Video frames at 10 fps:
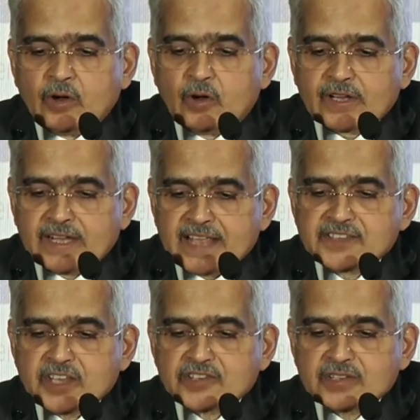
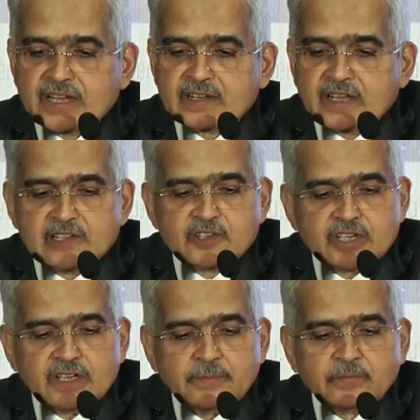organizational
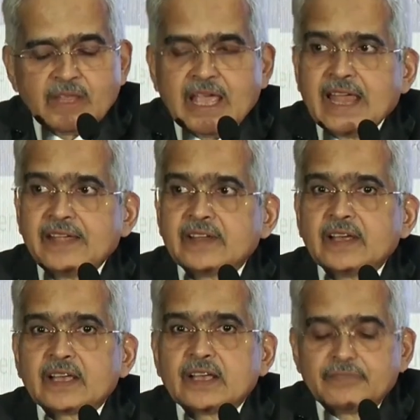culture, and
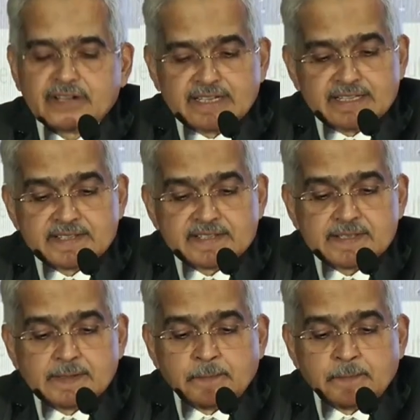governance.